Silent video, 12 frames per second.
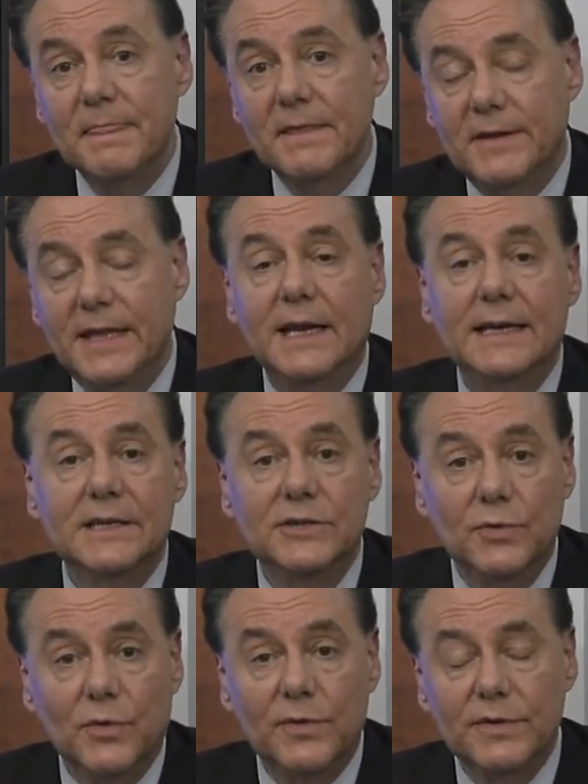you cannot
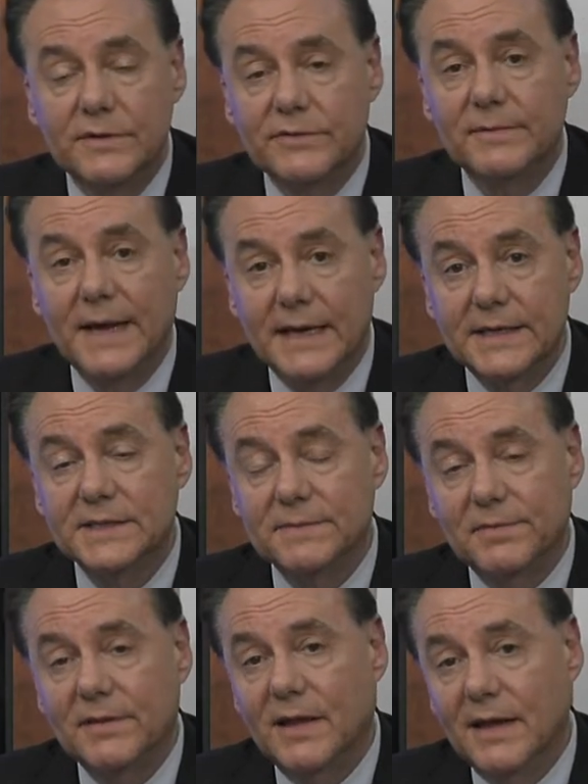ignore the dramatic
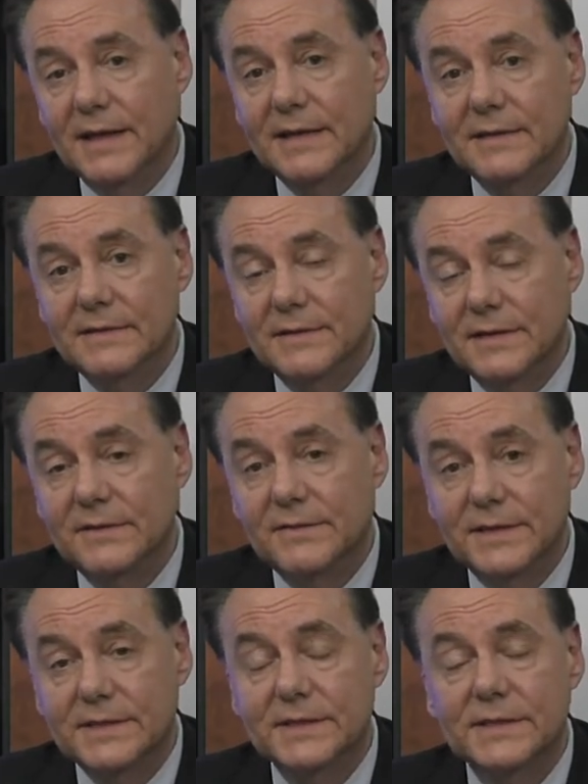supply,
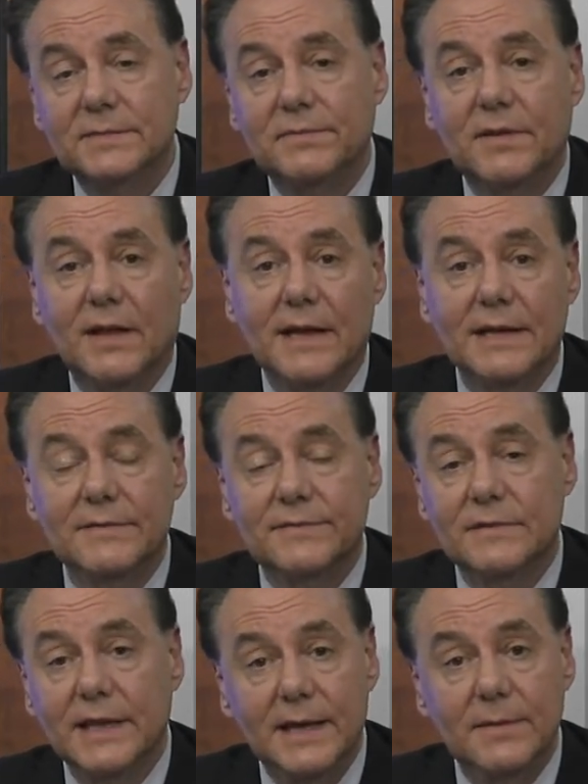increase in supply
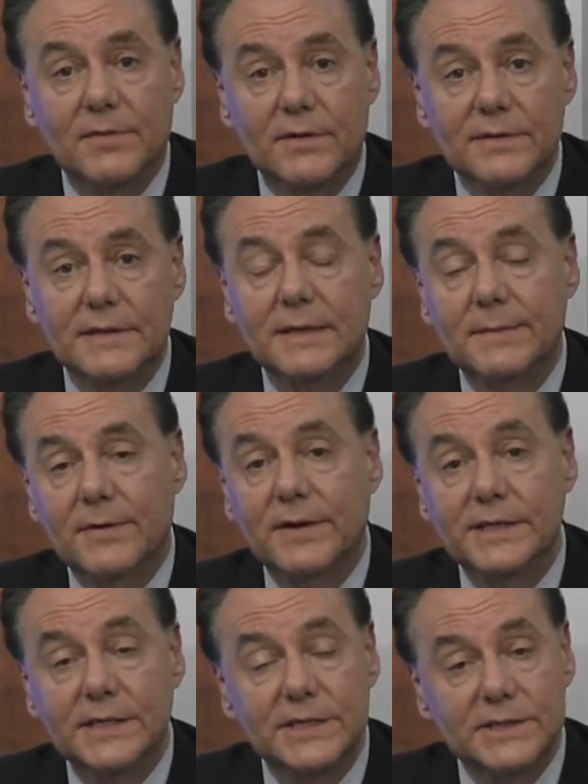of labor that
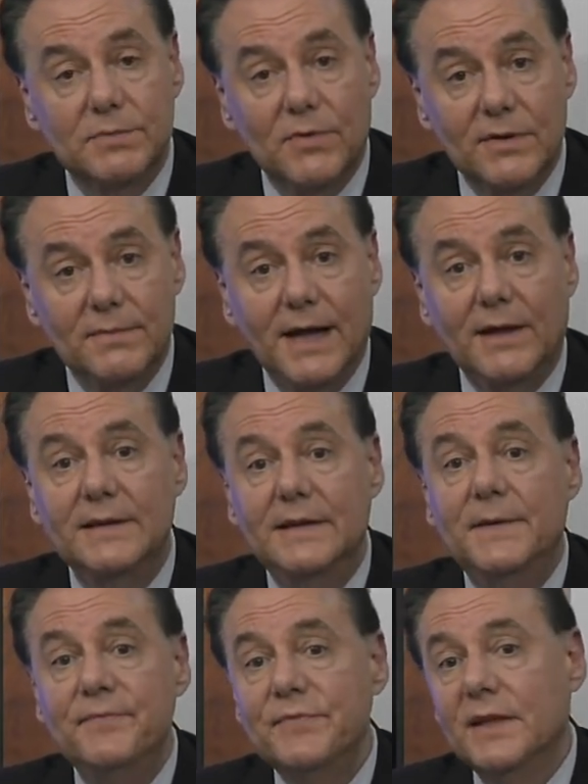immigration has brought about.
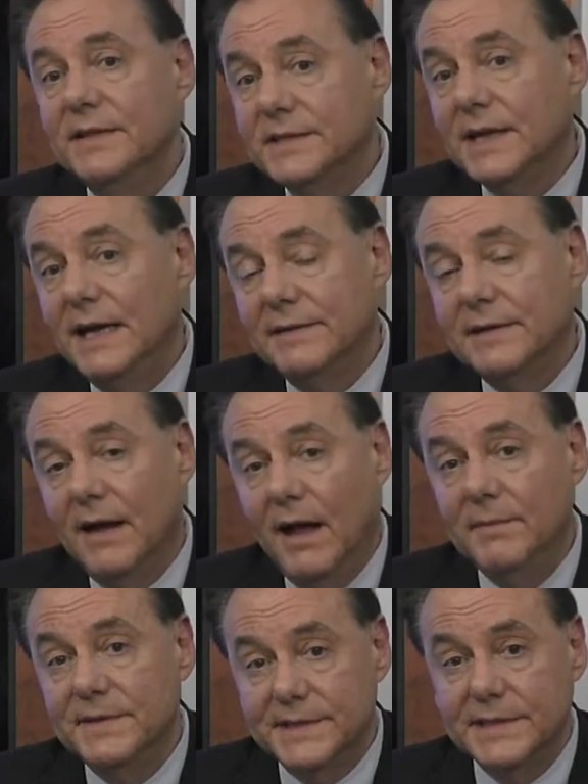This kind of
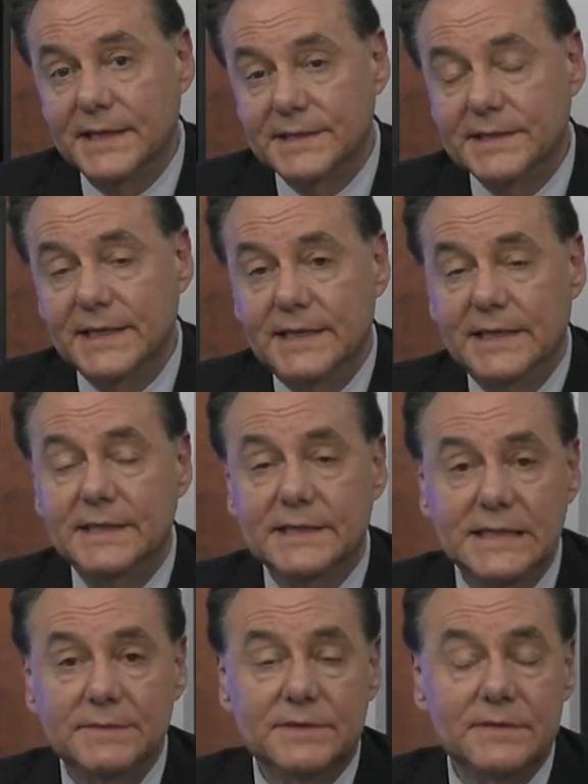common sense thinking
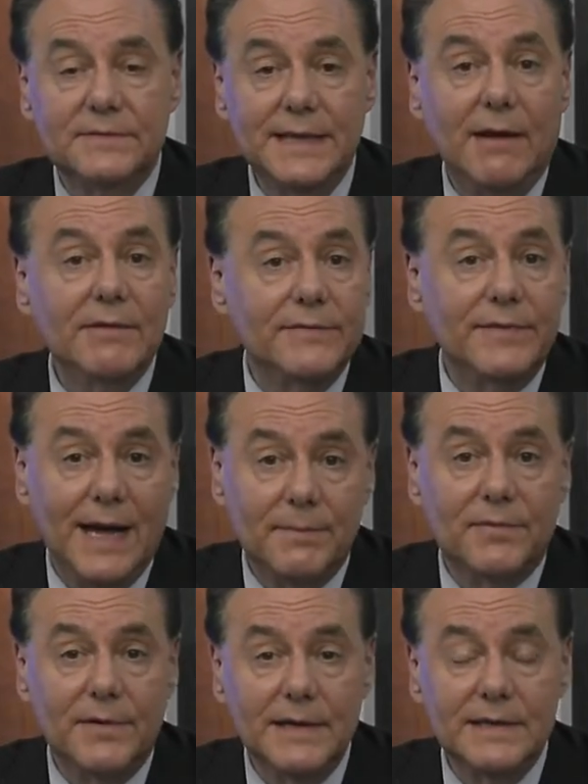seems to have now
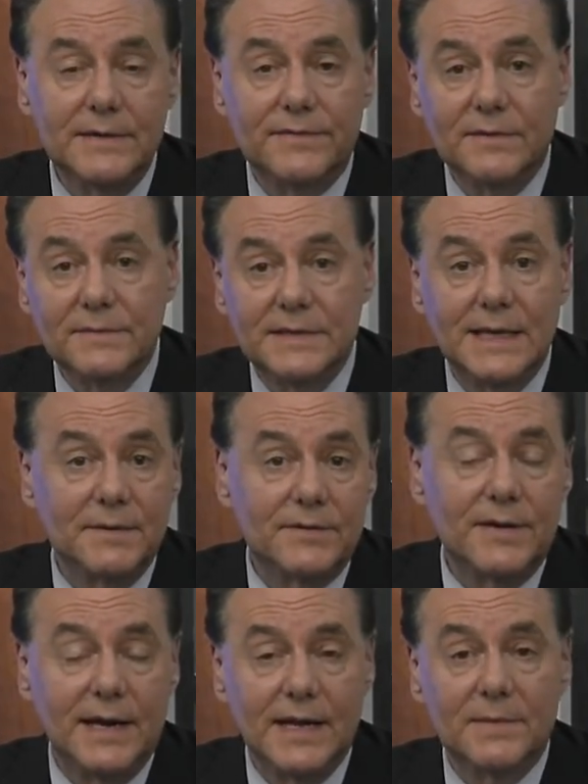evaporated from the
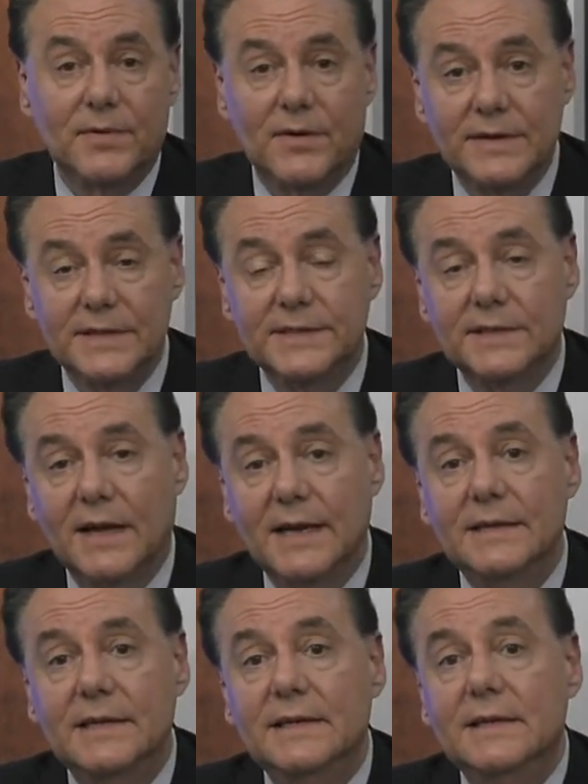Democratic Party
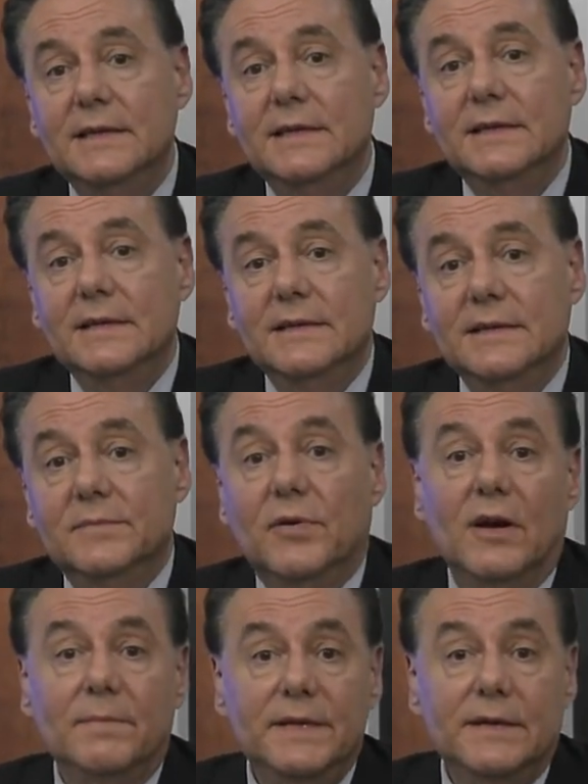side, in
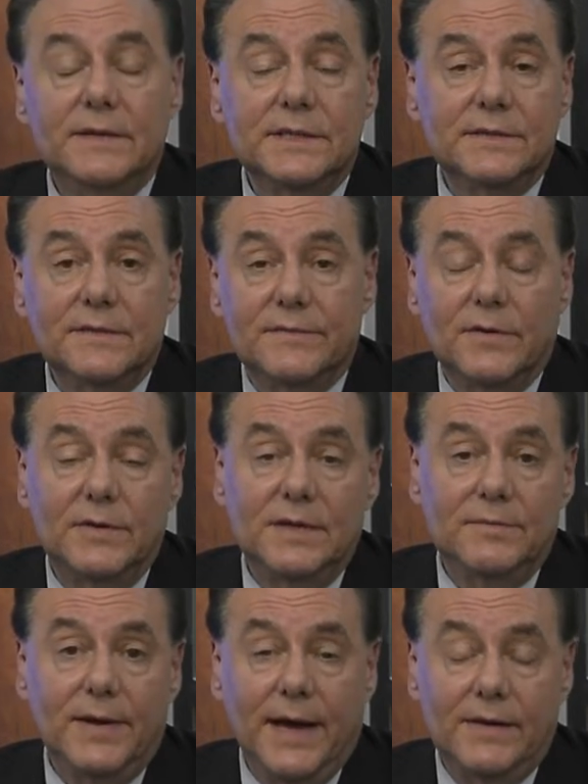part because of the
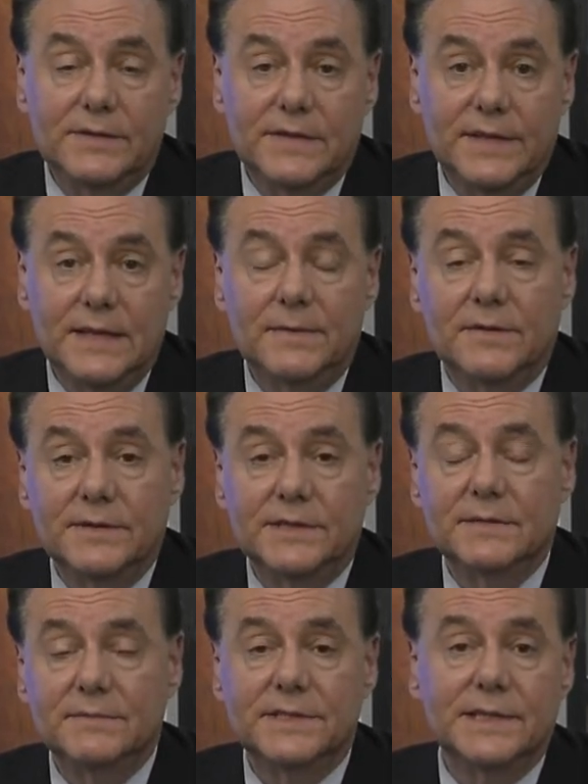voting patterns of the
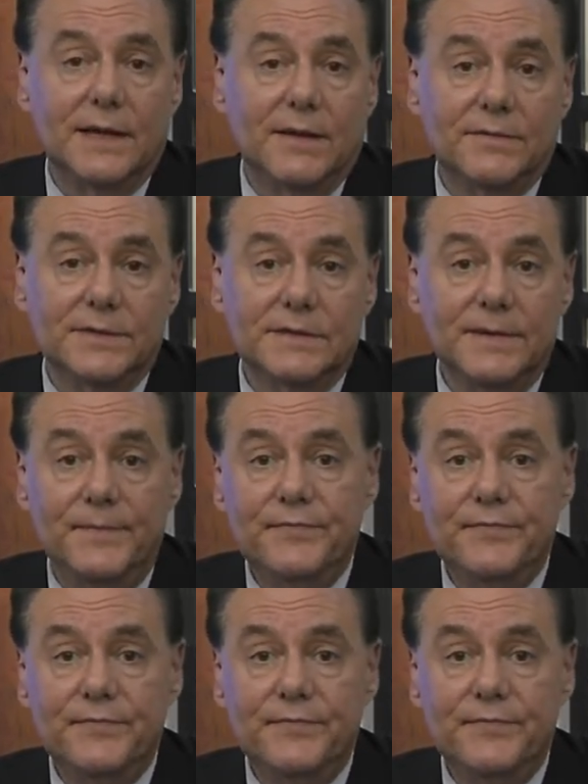immigrants themselves.